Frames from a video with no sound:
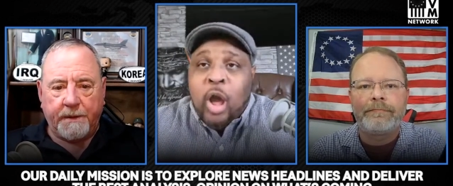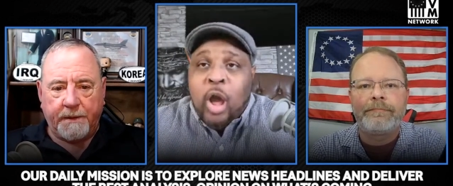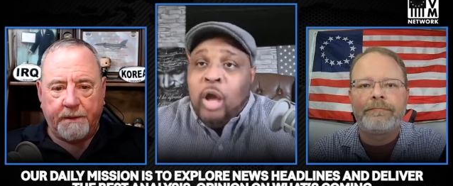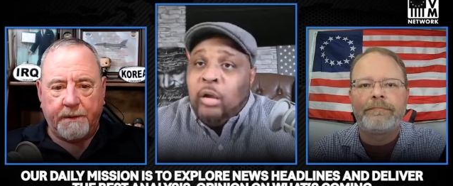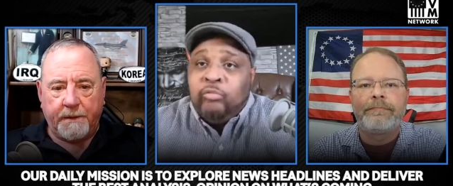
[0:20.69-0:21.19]

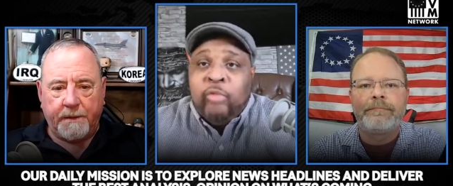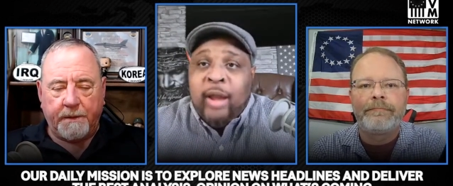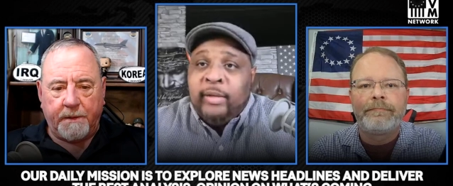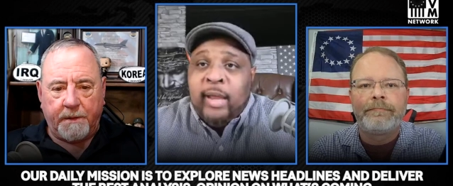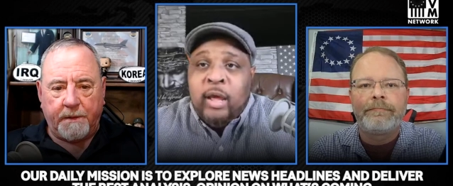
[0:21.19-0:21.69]
Speaker 1: Uh, right
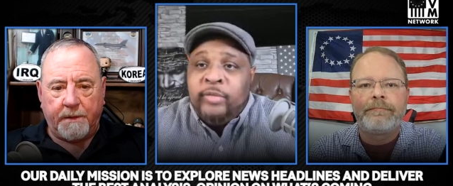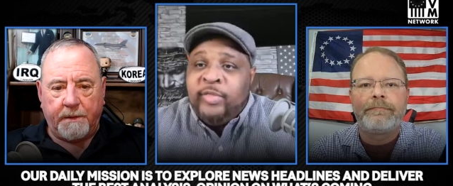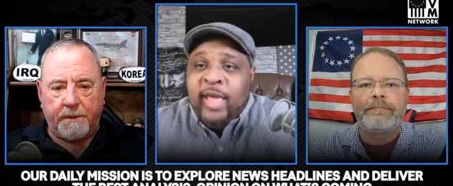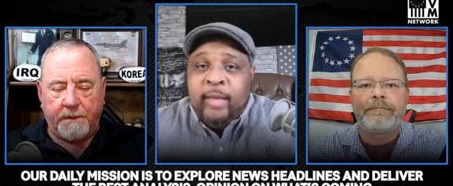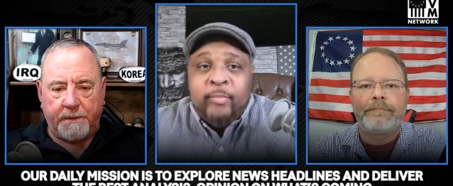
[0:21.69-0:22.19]
now,
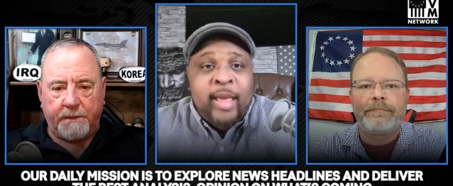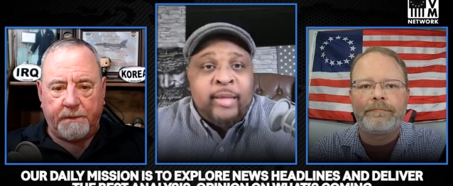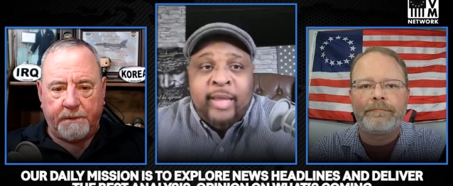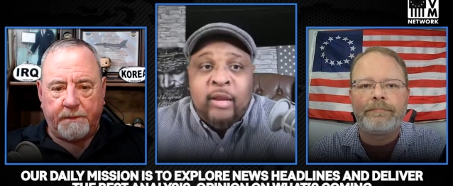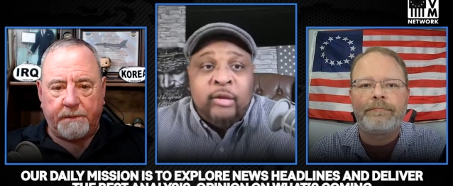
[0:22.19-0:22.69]
they man,
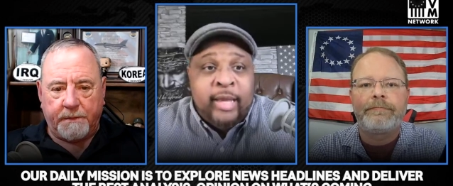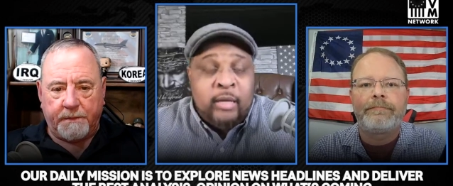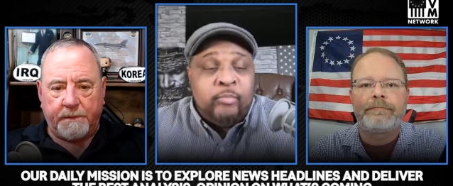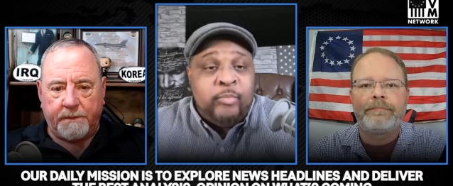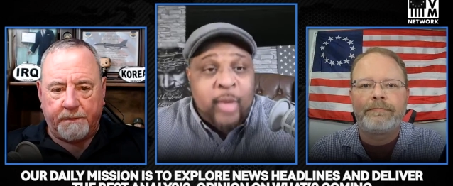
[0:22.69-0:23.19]
they are
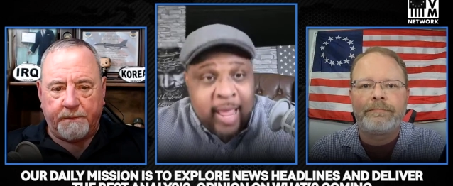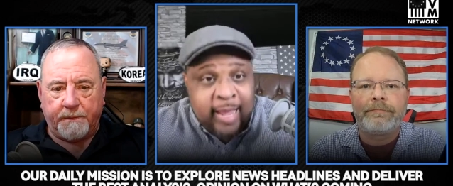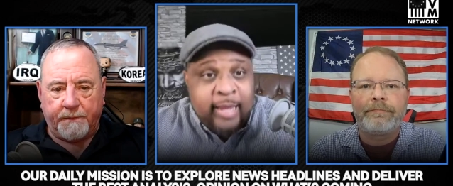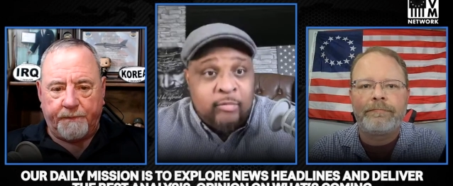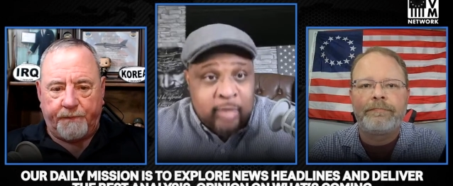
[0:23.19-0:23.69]
getting
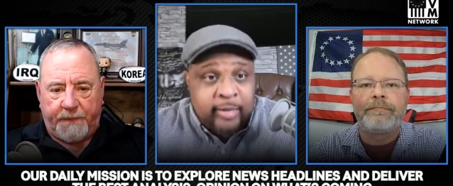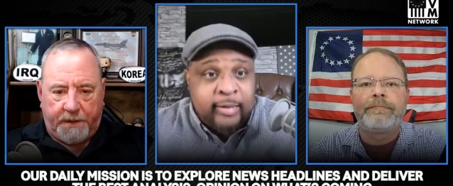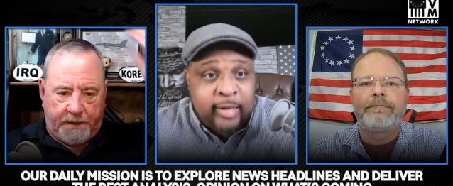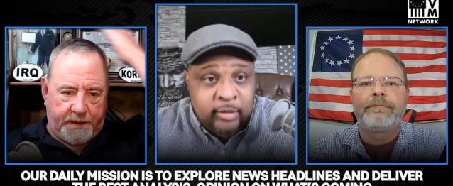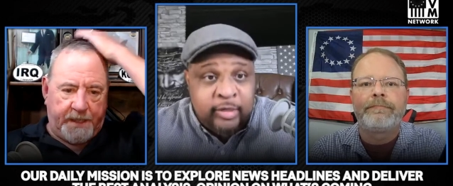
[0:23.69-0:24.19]
paid right
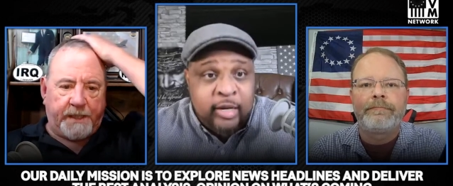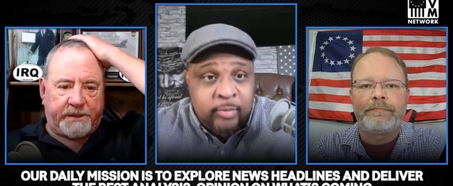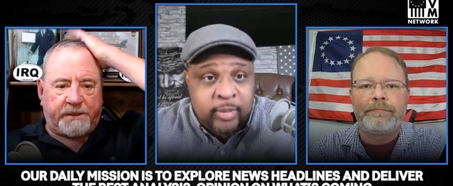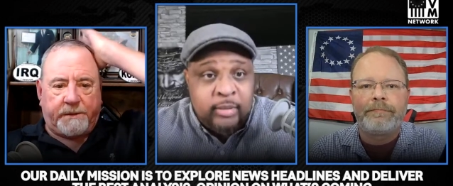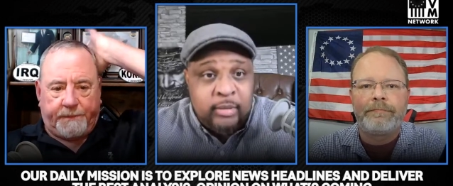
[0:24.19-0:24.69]
now. You hear
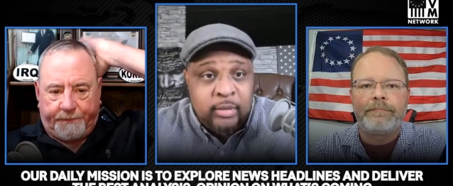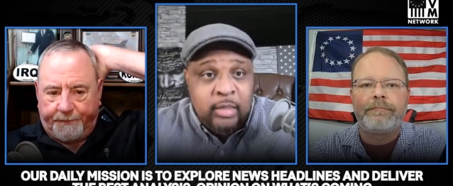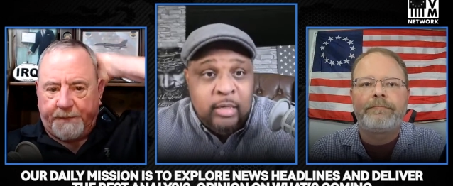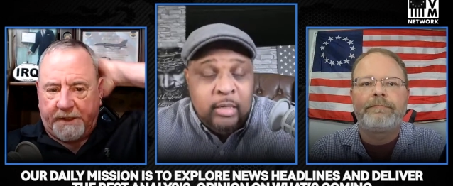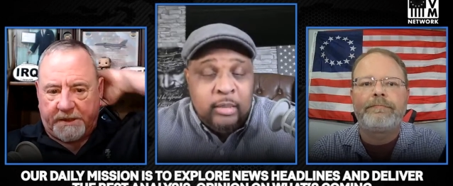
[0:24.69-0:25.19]
yes.
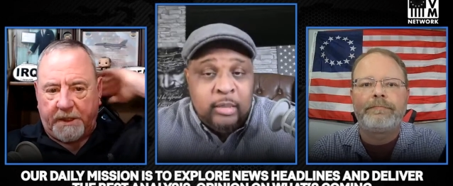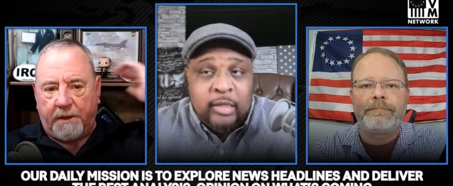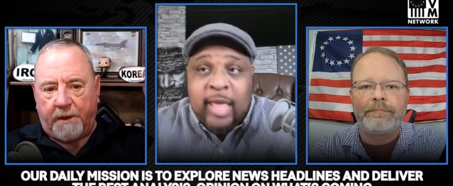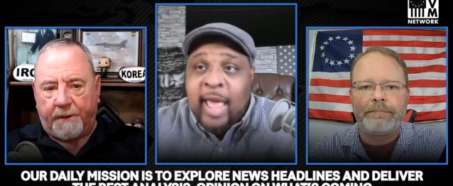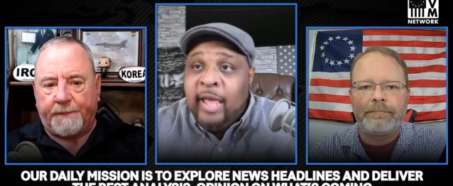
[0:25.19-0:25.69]
Speaker 2: me? Yes,
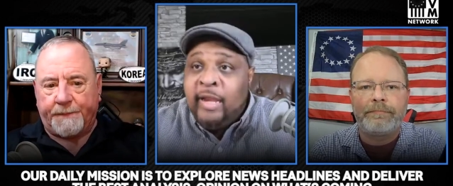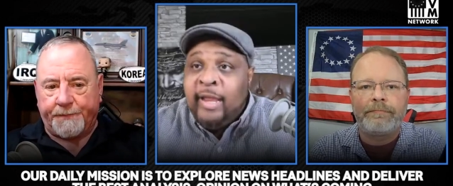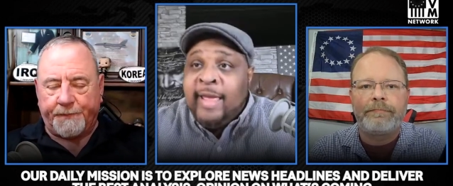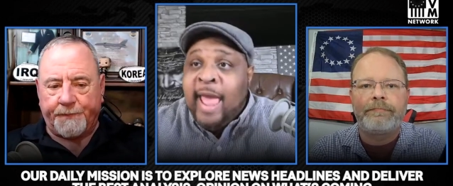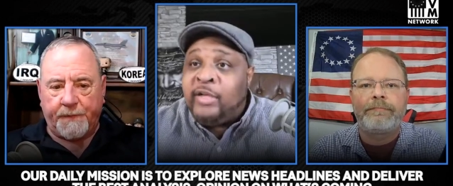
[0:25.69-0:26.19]
they are. And,
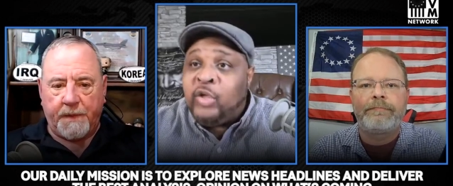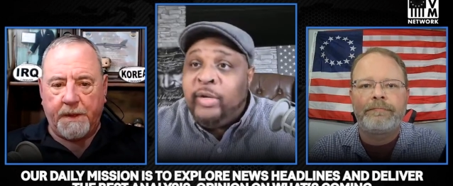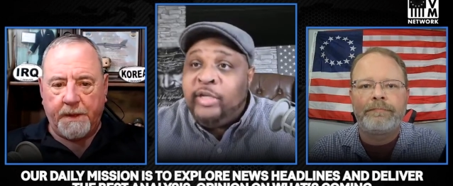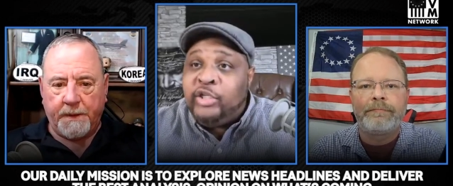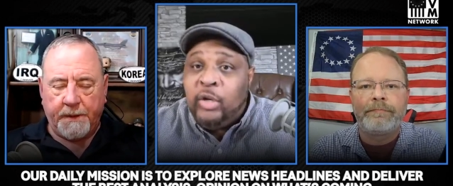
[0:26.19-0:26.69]
Speaker 1: and, it's
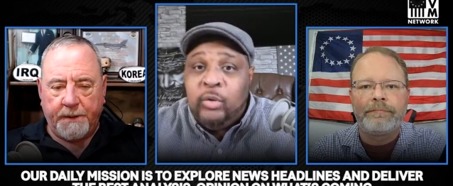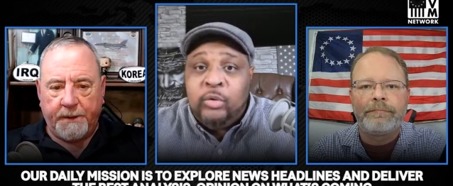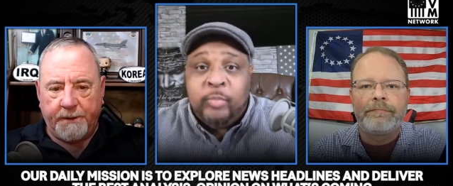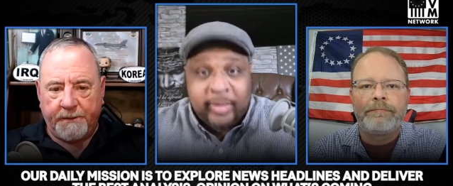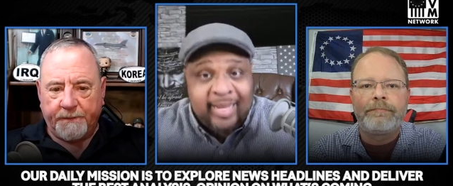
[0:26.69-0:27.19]
only June,
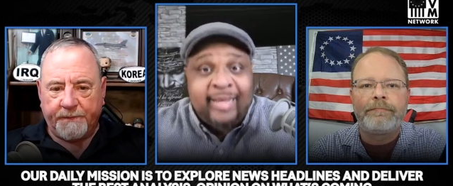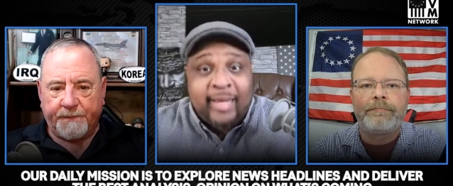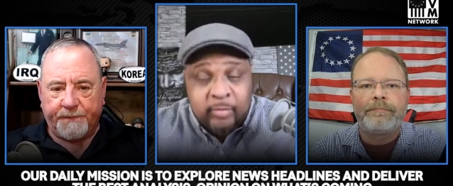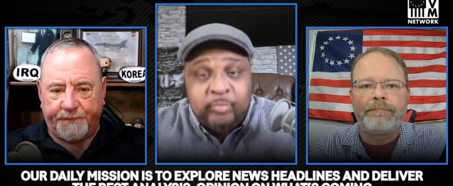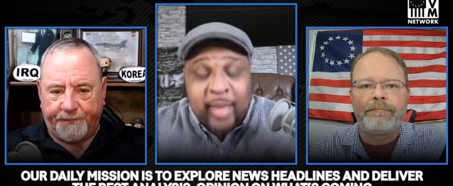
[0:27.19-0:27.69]
but they're
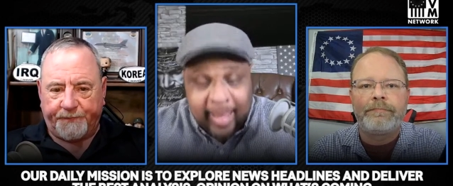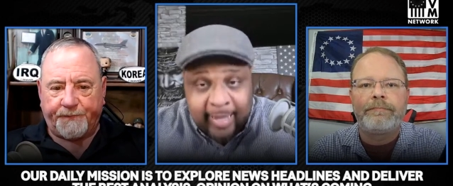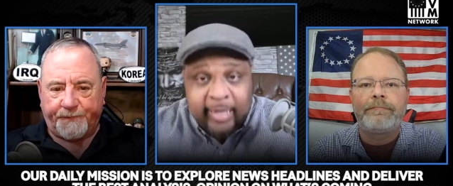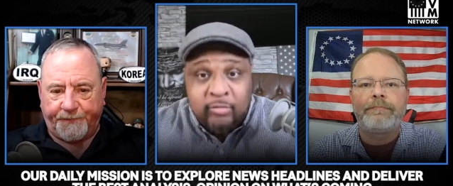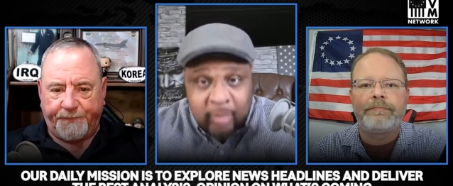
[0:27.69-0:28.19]
getting
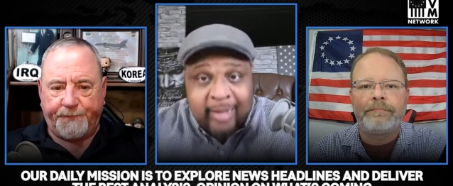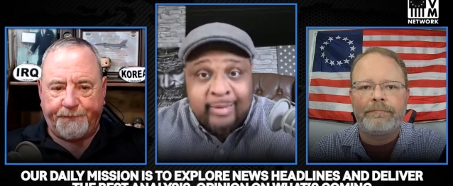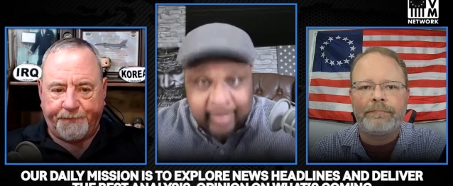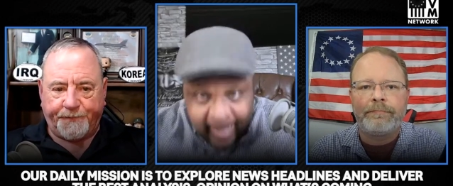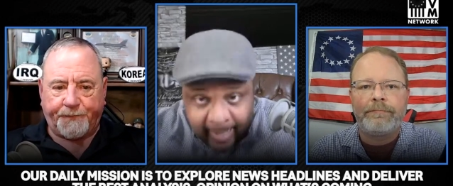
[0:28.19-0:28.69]
paid right
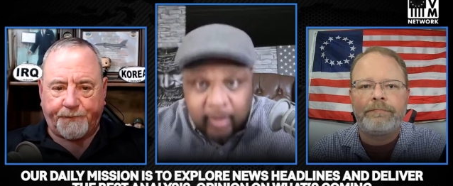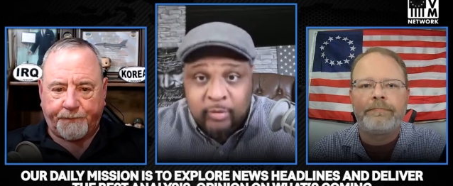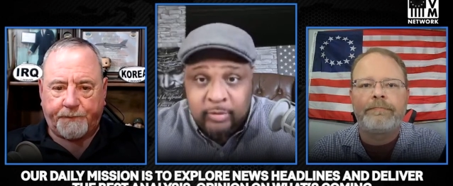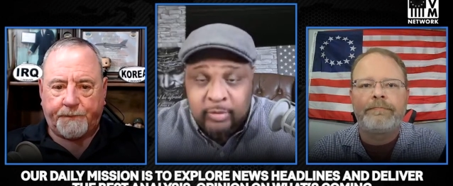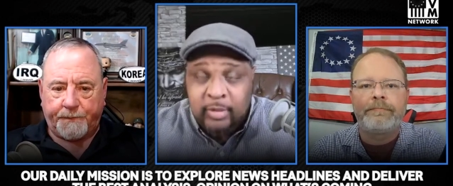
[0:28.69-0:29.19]
now.
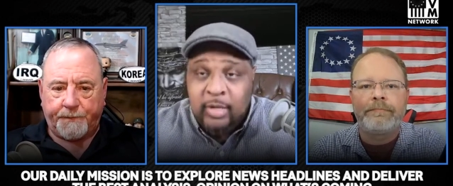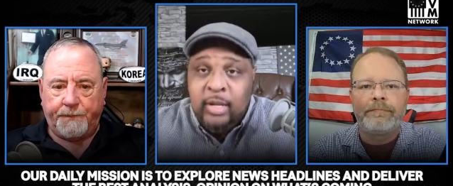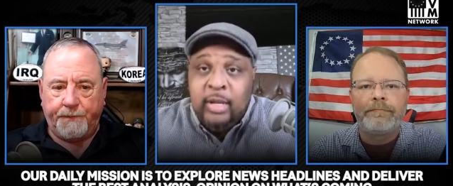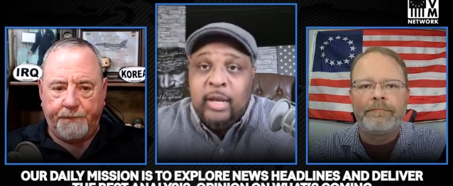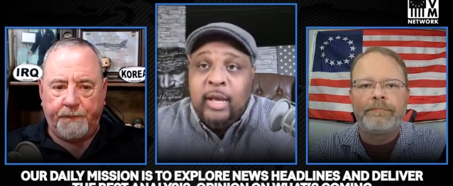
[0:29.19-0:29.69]

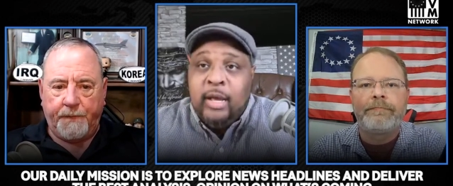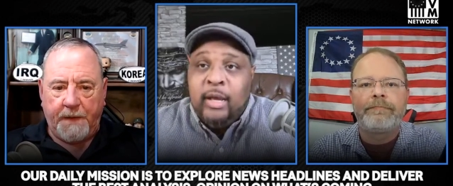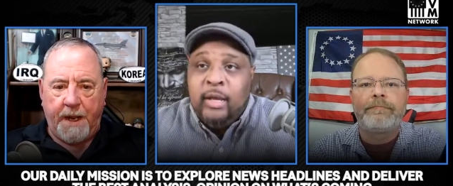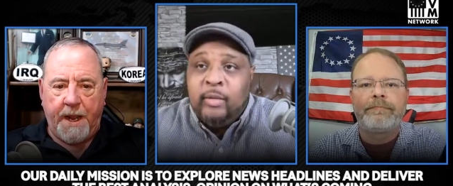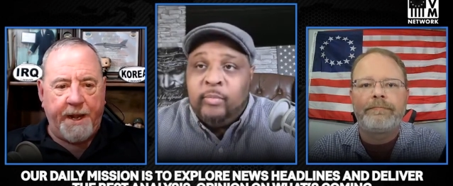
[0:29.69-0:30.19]

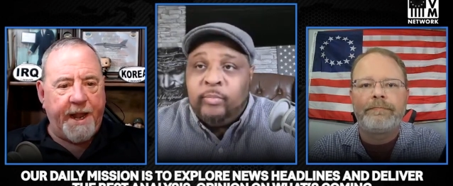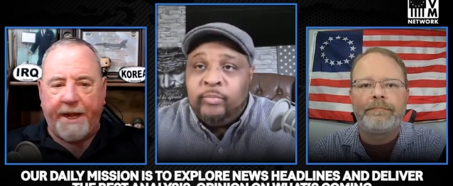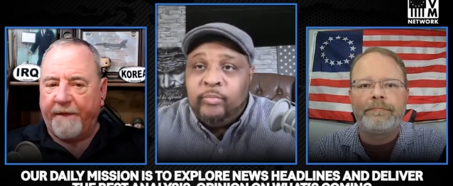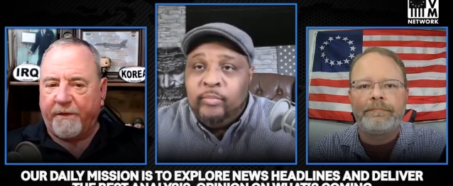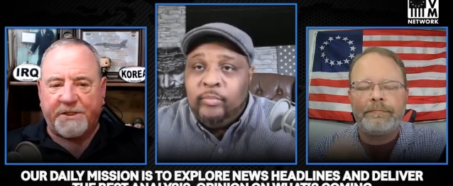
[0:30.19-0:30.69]
Um,
Speaker 2: and
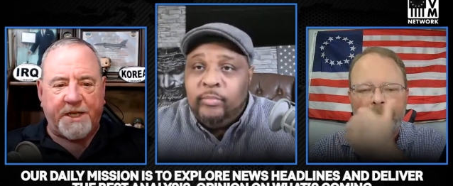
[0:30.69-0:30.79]
they never